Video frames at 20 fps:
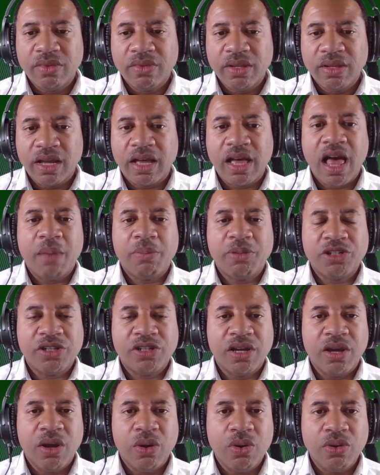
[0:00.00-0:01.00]
accomplish the
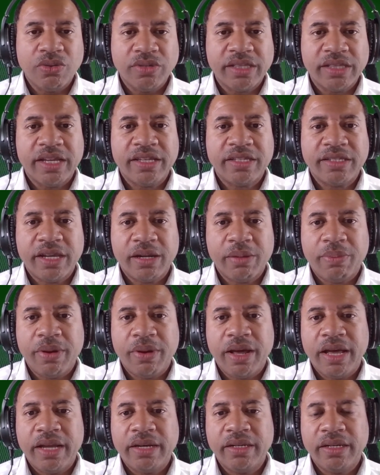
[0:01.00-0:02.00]
goals that they set
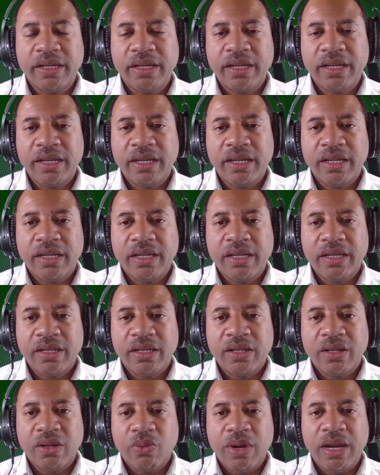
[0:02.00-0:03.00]
upon
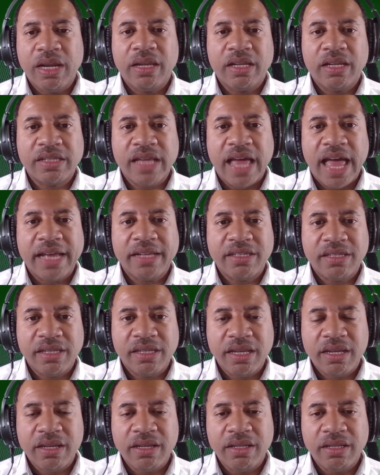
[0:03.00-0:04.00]
when they look to
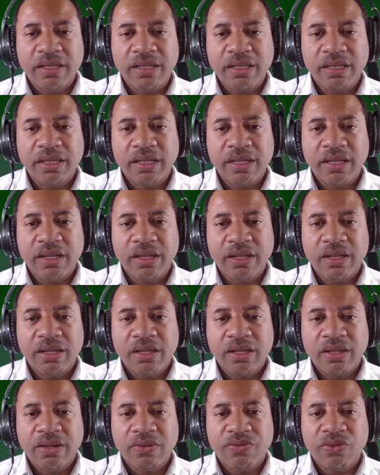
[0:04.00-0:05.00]
IT
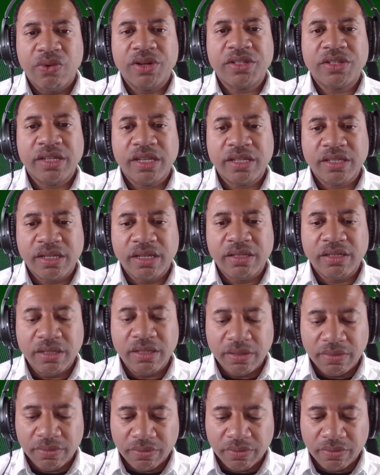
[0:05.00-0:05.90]
for assistance.